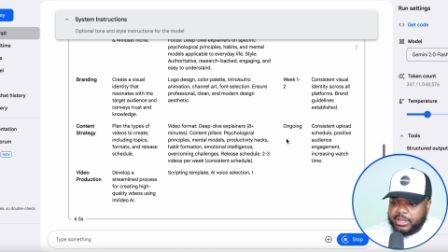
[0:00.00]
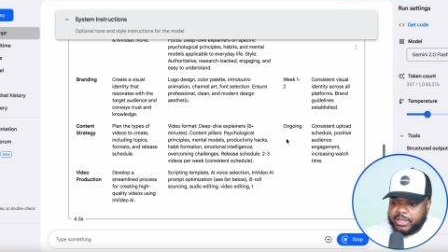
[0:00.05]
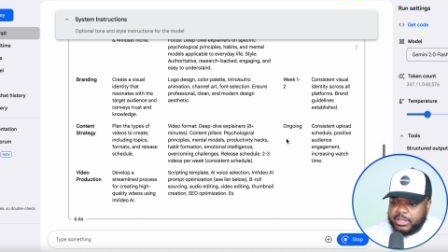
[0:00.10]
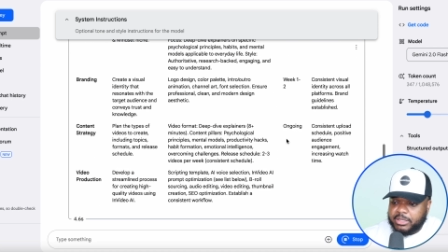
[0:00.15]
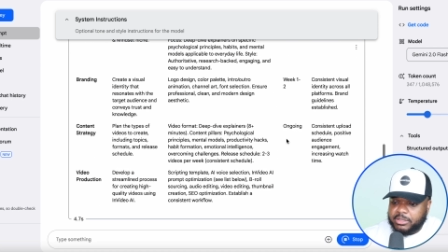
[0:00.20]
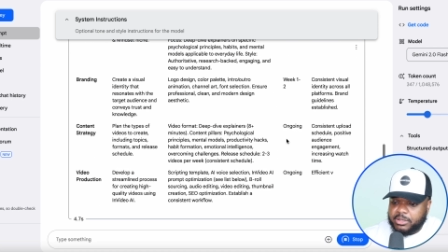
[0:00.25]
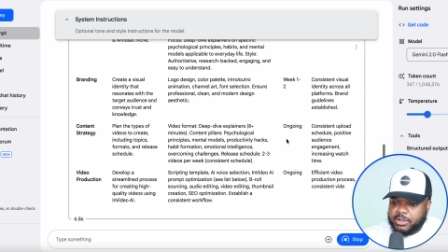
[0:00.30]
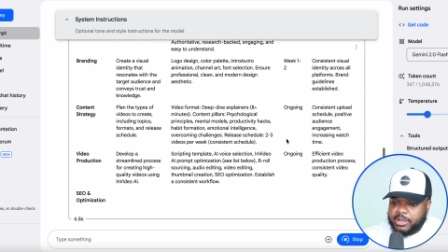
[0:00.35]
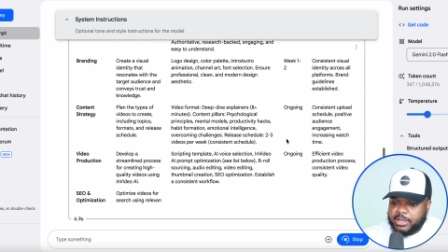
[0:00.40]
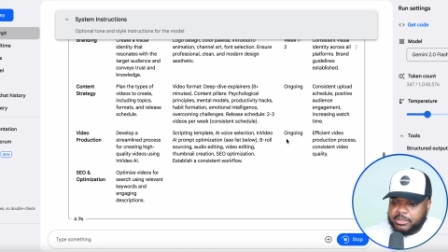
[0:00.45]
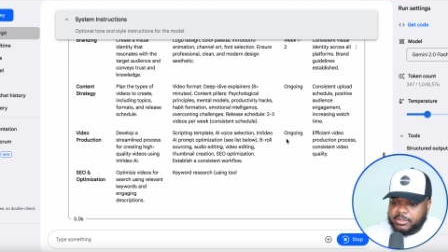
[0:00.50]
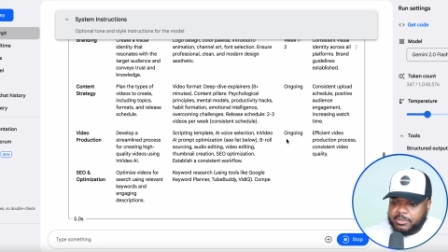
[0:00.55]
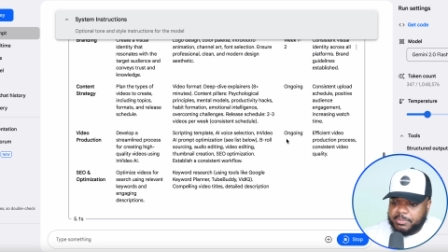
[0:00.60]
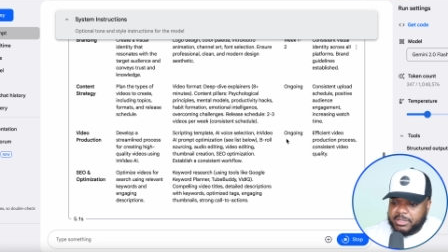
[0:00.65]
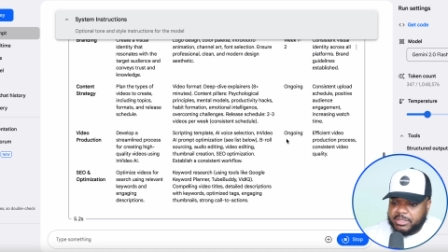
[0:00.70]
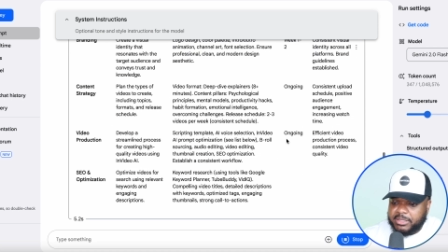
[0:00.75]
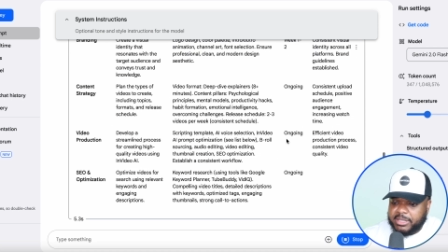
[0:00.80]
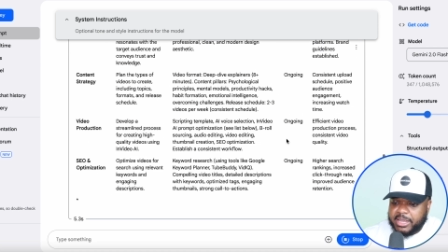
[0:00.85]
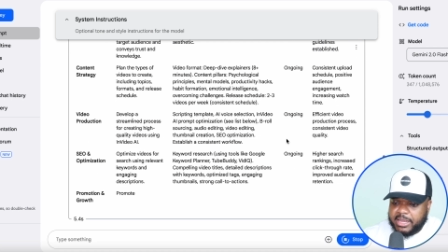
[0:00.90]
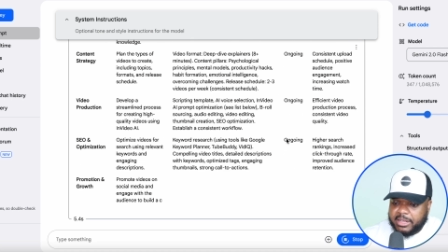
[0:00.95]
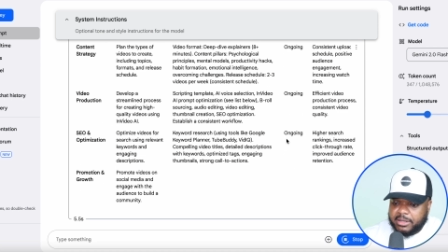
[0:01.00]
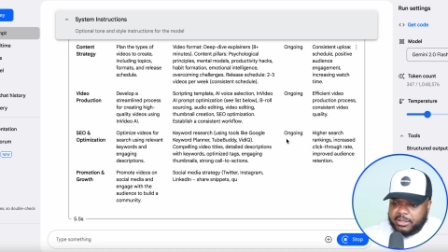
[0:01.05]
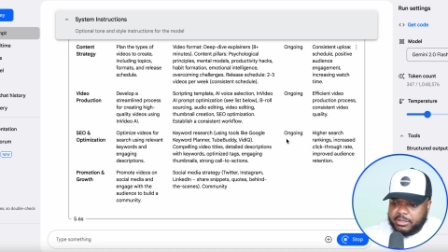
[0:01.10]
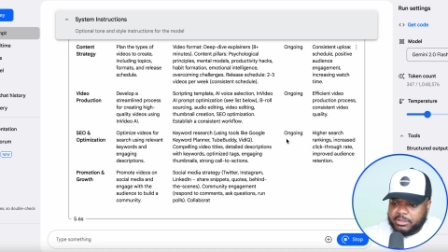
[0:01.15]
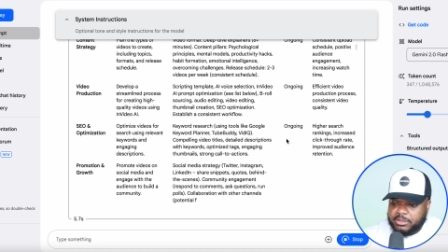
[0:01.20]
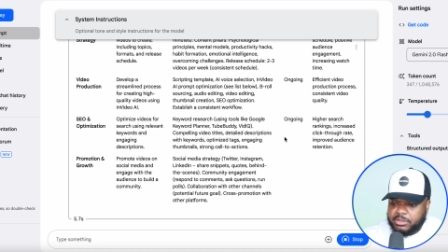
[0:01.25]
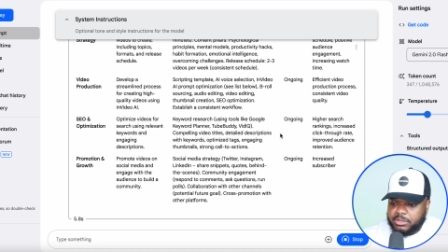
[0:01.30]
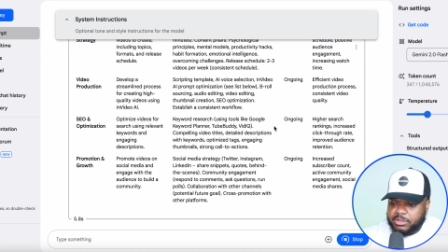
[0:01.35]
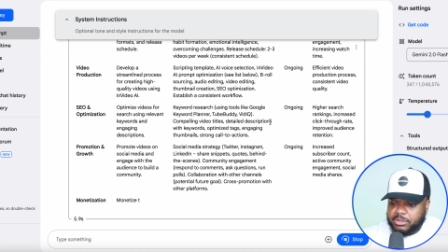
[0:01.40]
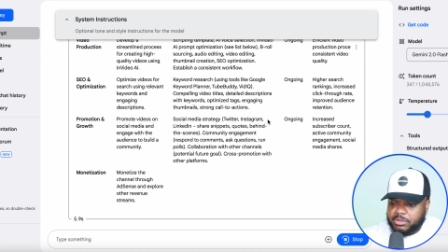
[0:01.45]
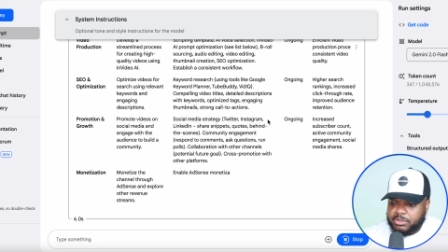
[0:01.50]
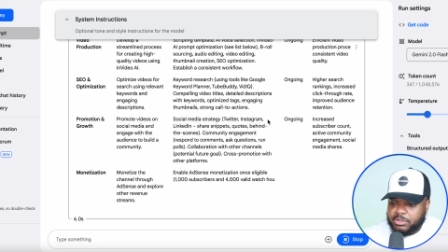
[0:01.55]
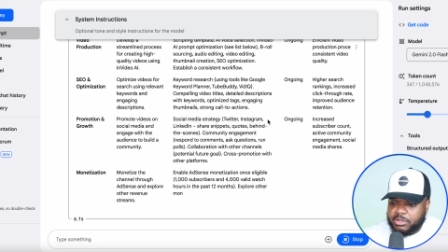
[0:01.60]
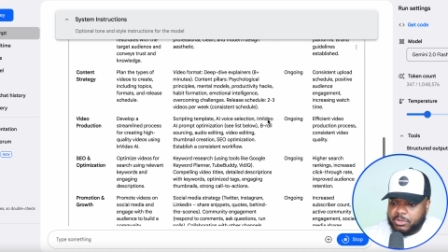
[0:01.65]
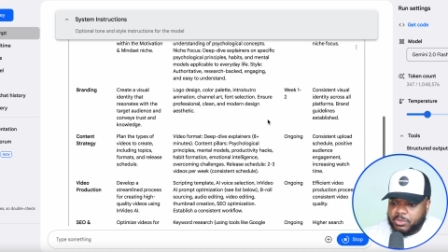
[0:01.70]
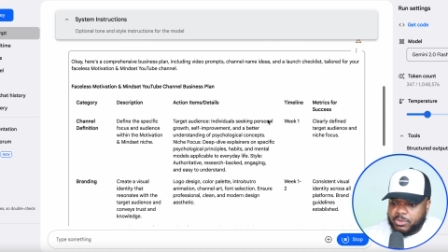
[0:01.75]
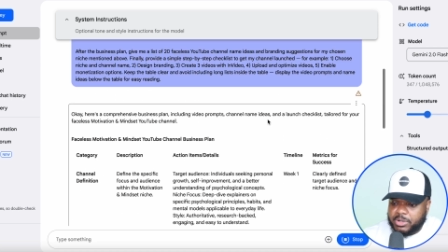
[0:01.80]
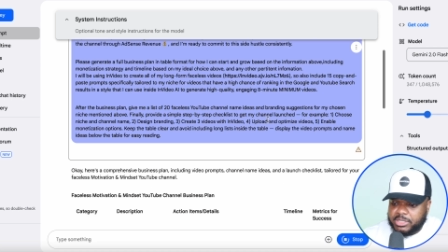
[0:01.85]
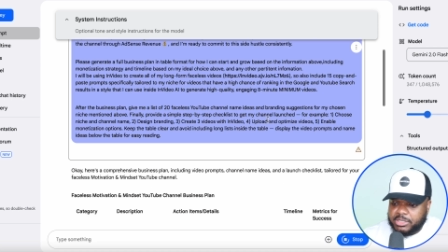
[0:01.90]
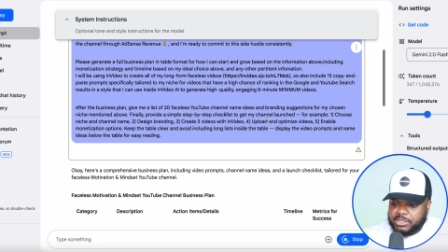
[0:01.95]
is going to be tailored to the
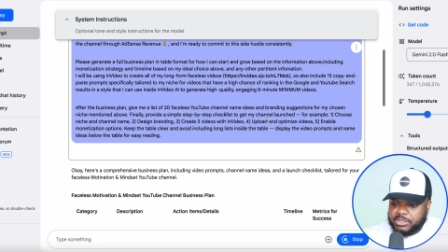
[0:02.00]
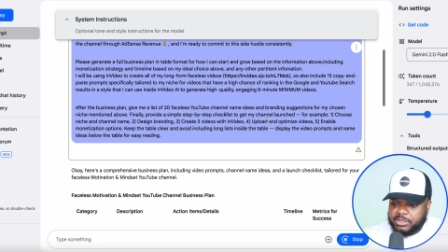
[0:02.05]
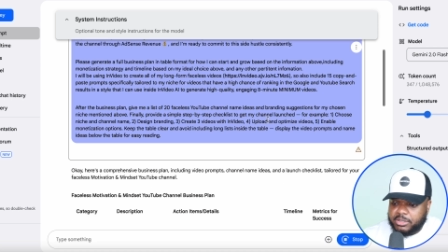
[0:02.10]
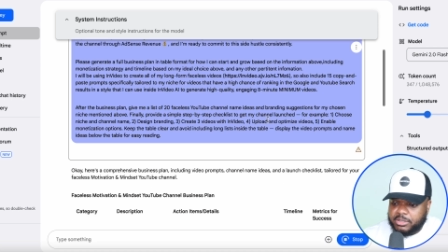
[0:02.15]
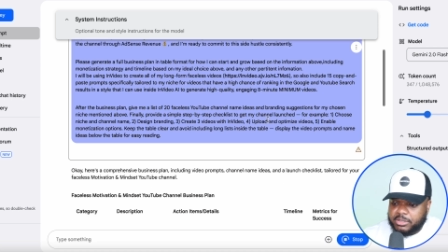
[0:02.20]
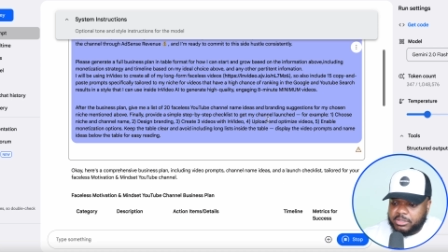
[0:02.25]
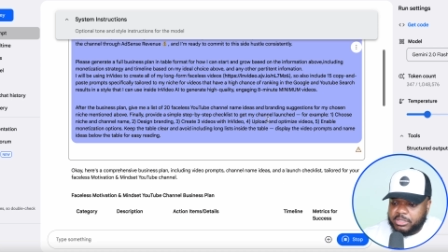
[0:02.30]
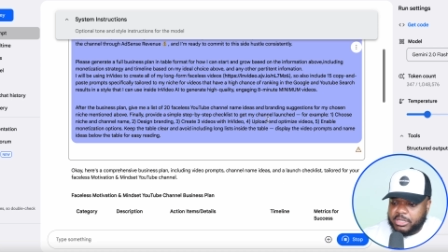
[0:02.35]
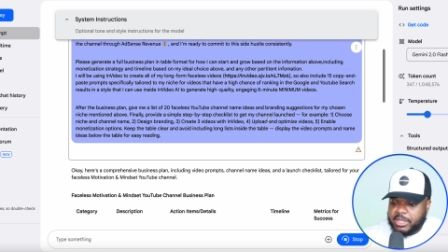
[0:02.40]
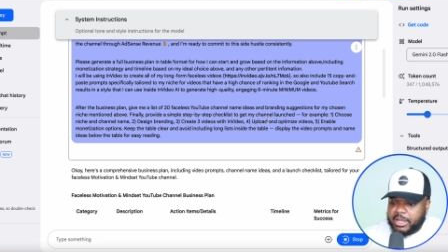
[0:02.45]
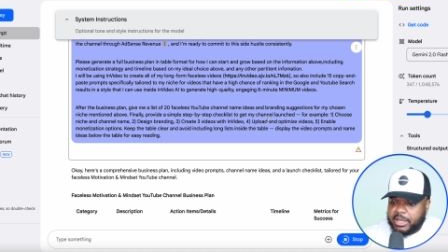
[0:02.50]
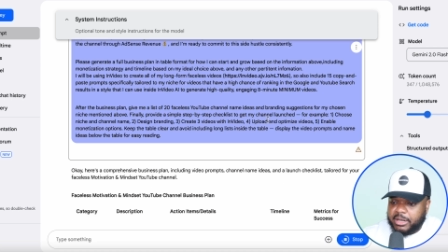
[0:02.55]
questions